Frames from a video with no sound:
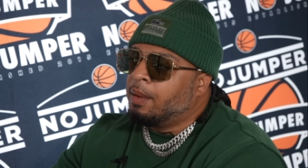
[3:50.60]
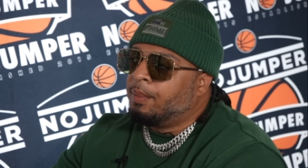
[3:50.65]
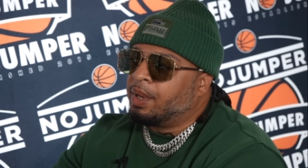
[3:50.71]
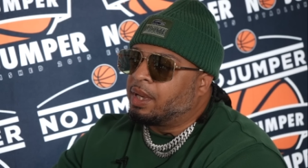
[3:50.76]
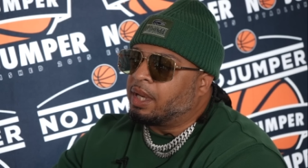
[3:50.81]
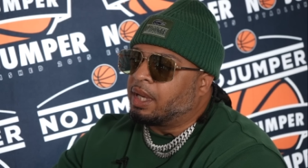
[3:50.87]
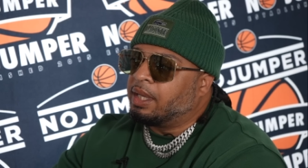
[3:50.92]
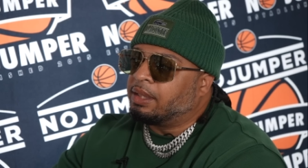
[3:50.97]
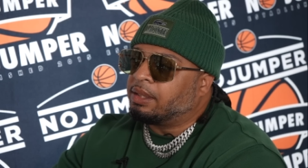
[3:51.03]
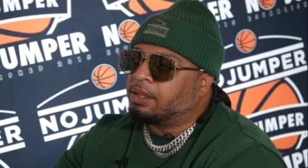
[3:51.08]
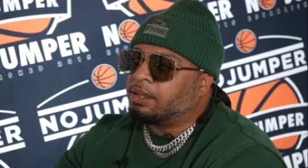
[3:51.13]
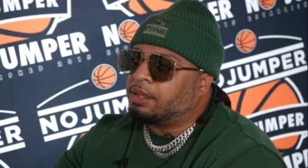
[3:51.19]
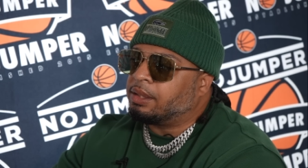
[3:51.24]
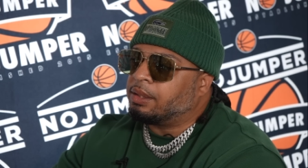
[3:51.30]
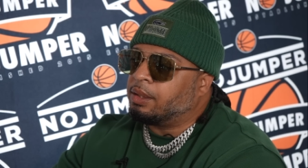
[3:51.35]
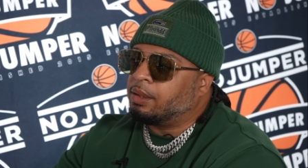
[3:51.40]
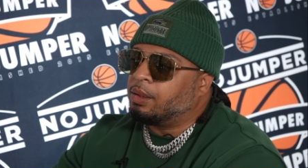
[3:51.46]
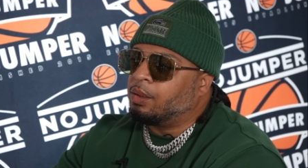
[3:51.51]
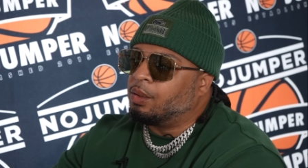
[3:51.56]

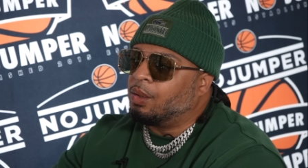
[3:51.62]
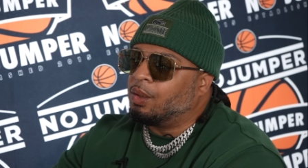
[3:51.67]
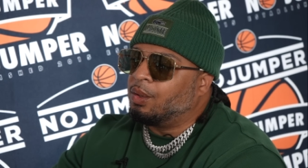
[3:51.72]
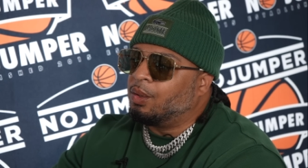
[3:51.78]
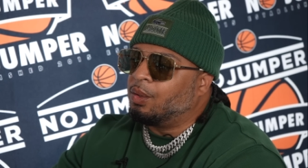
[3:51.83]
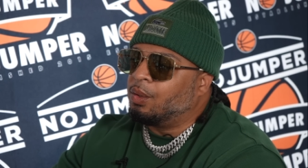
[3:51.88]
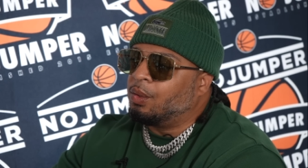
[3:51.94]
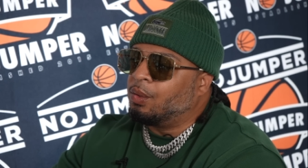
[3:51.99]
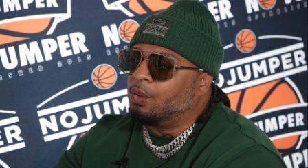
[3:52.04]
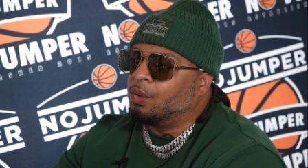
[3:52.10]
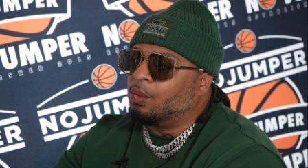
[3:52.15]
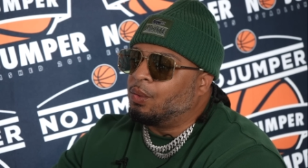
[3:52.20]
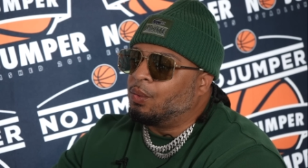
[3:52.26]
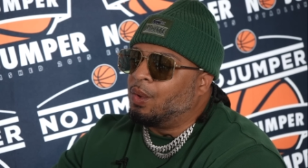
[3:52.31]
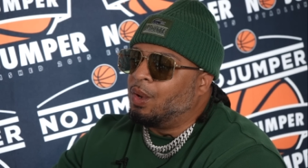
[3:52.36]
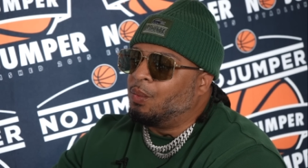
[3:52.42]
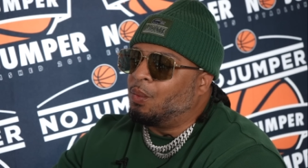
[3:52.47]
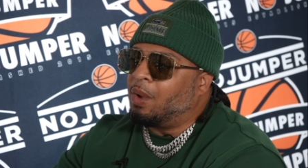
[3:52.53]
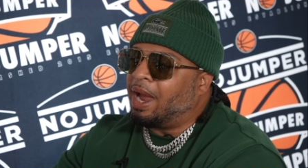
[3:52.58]
Because
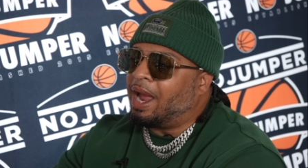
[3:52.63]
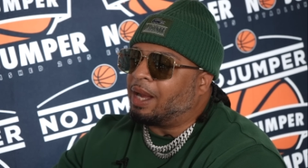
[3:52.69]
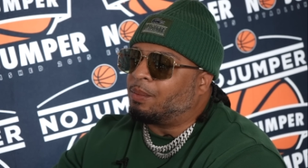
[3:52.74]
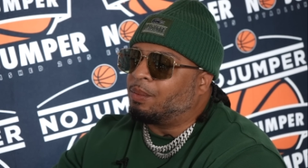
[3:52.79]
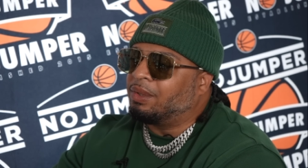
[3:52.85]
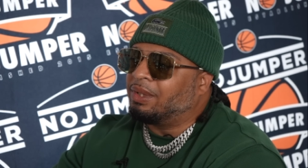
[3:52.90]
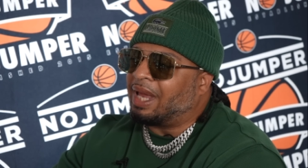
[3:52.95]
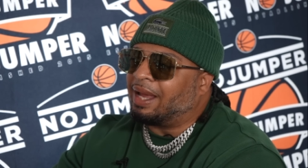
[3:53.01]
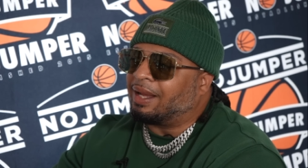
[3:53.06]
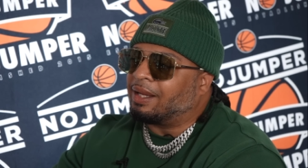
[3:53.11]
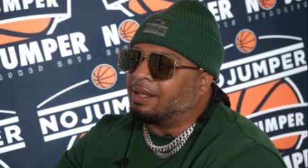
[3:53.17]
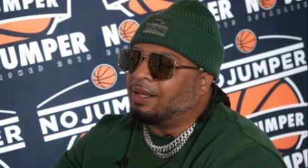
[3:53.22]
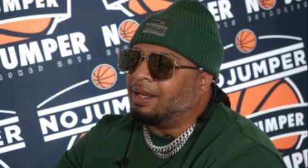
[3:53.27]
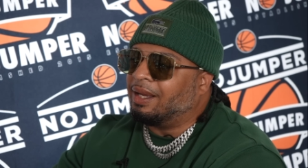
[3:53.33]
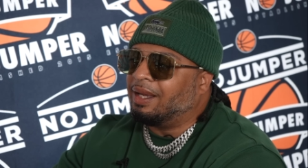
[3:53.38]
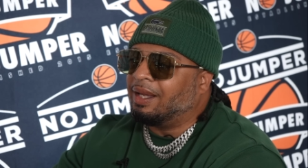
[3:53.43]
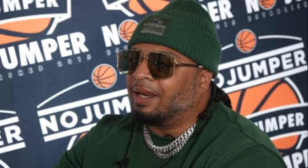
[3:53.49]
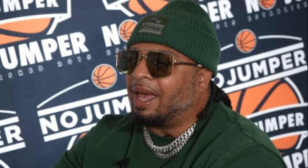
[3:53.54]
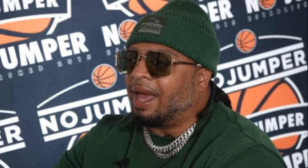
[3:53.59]
when Wack was like
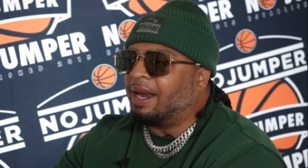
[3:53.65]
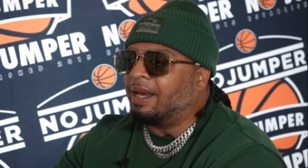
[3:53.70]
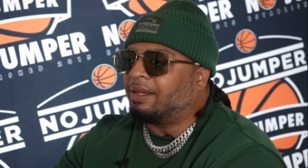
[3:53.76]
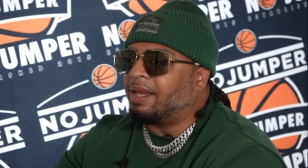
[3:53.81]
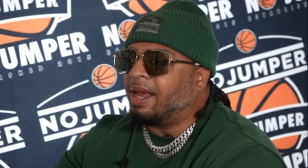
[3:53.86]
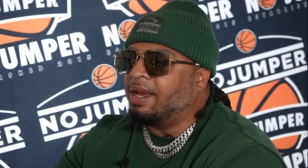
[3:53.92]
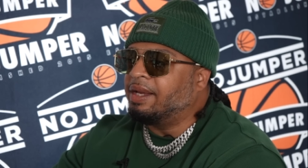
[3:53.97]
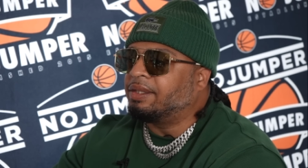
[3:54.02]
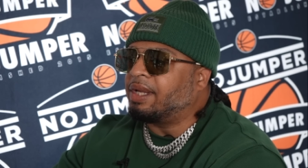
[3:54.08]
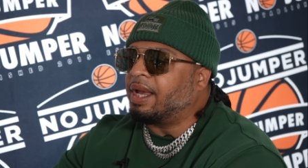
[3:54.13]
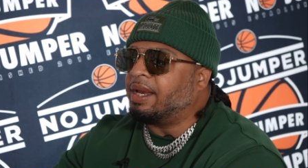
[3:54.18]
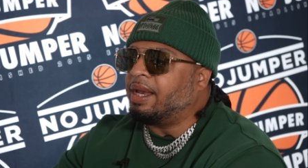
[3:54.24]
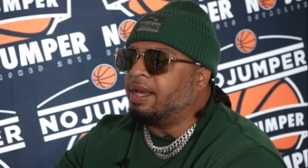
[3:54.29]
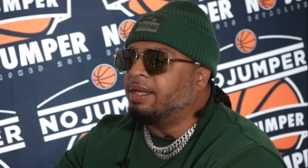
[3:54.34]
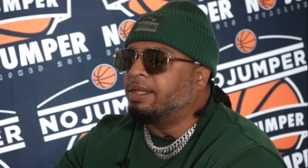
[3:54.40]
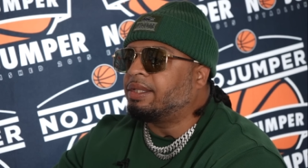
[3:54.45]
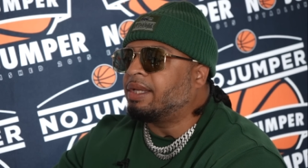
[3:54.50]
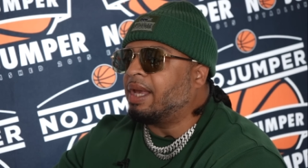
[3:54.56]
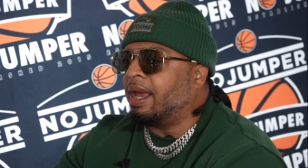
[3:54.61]
a lot of things that
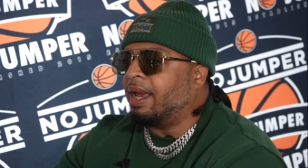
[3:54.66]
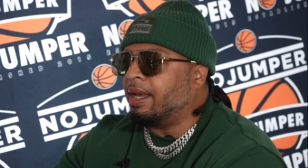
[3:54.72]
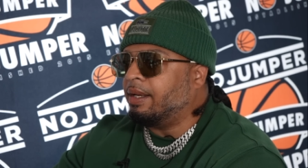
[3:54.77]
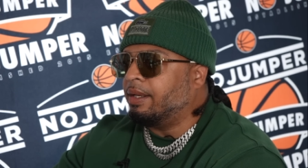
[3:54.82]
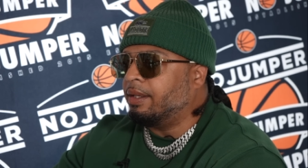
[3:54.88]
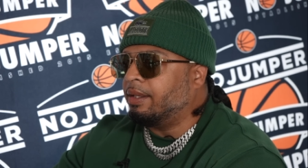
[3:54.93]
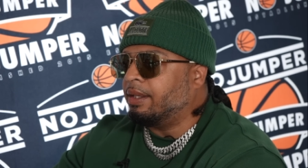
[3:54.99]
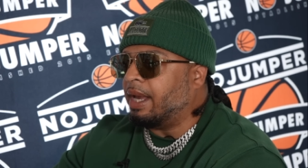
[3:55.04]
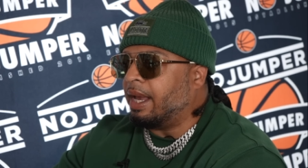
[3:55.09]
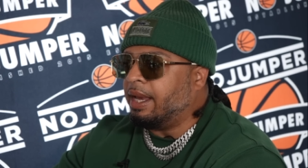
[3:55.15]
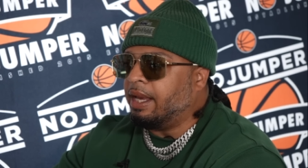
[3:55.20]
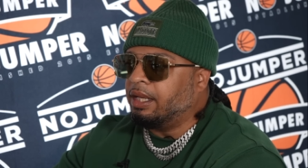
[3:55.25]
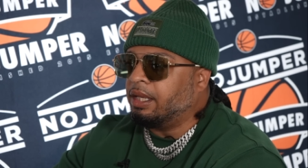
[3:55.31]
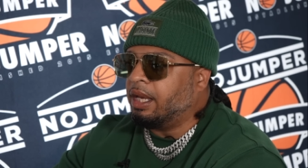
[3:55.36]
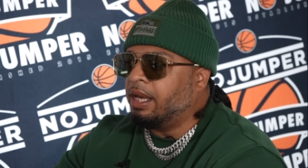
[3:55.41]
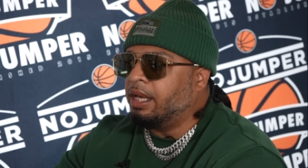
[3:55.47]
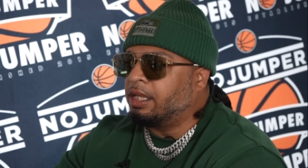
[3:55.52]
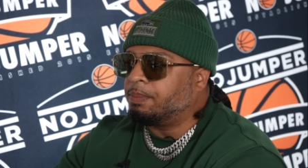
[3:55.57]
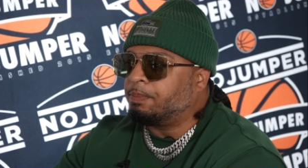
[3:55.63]
he said that he
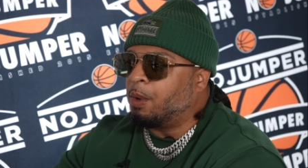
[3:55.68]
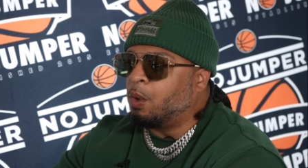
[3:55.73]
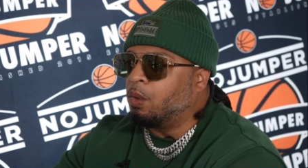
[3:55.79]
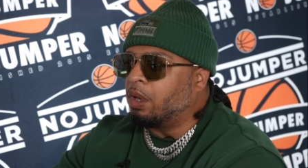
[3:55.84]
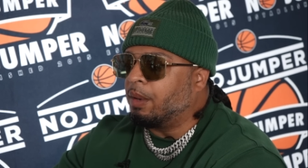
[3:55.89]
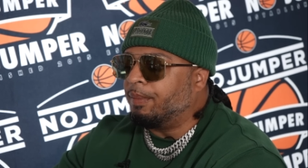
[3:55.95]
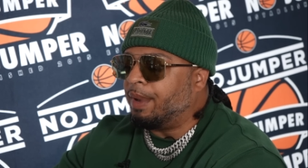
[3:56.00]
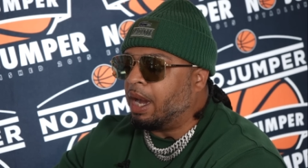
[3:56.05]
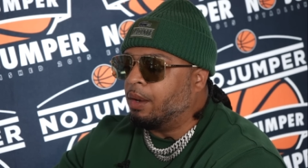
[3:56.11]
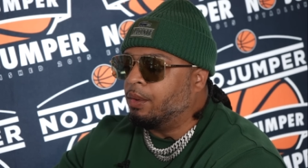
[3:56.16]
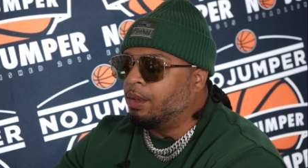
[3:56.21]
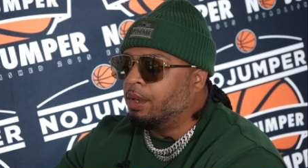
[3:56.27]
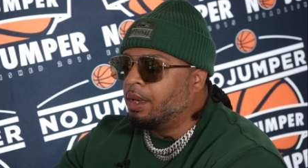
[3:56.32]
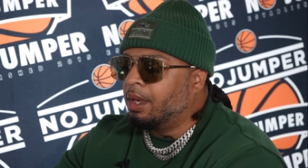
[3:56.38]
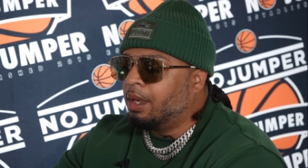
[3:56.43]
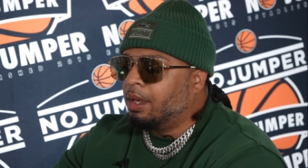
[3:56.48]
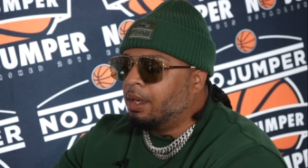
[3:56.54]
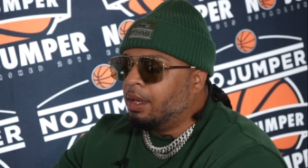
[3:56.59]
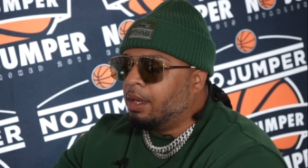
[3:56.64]
he spoke about,
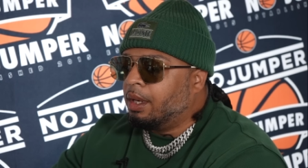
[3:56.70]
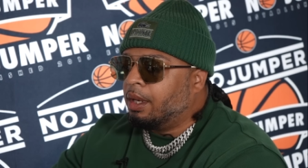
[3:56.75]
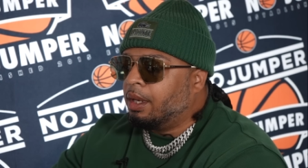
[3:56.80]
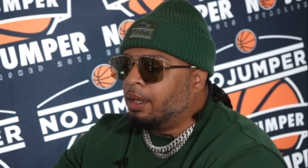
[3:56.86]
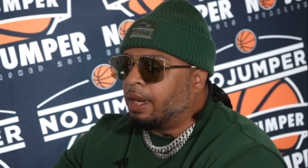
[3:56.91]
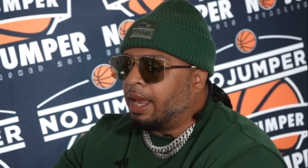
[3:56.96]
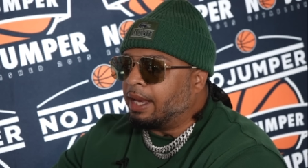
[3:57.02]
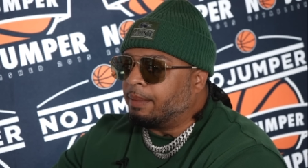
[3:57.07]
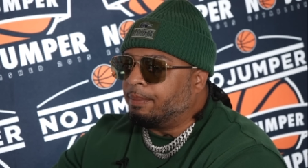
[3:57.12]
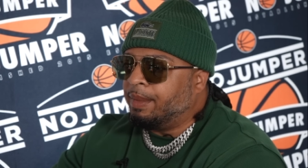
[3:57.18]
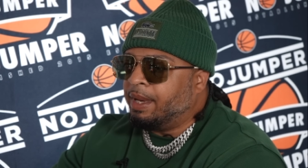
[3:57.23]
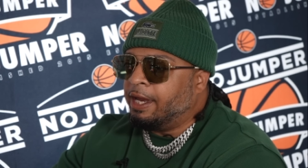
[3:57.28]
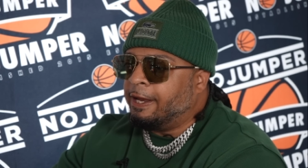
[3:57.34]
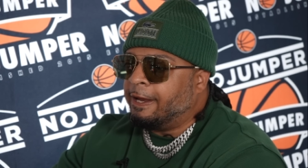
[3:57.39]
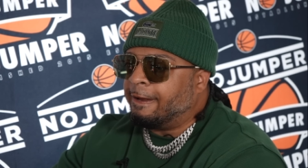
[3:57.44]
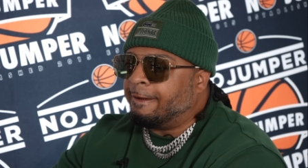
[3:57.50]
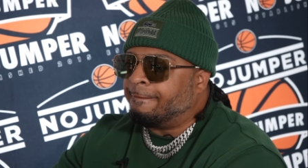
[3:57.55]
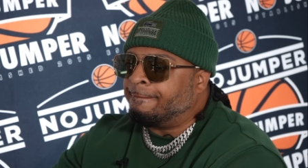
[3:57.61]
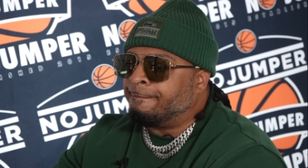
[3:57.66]
like
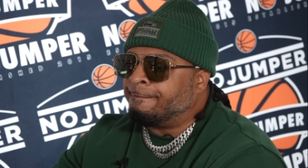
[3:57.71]
me,